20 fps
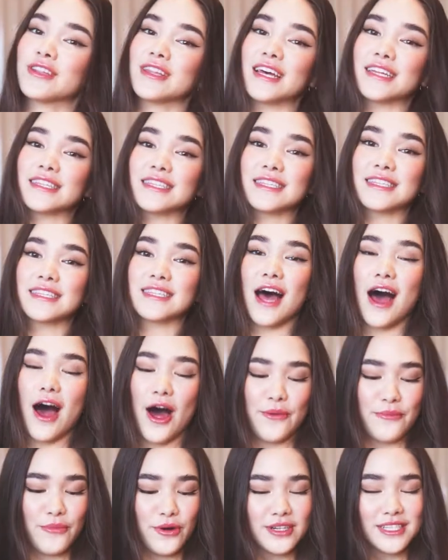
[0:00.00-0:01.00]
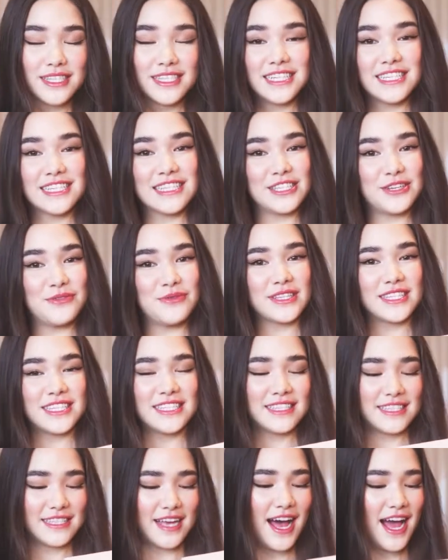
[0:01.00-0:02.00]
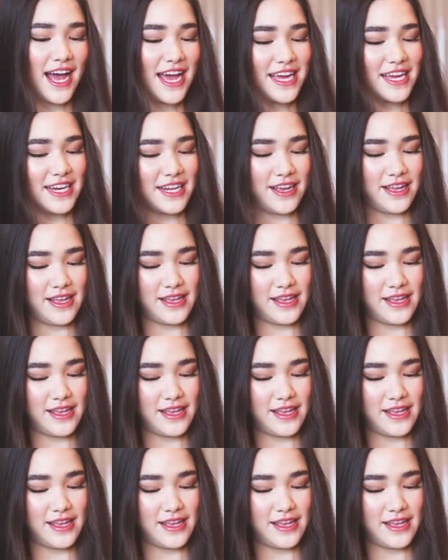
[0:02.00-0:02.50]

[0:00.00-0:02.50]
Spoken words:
let's unbox it and see what's inside.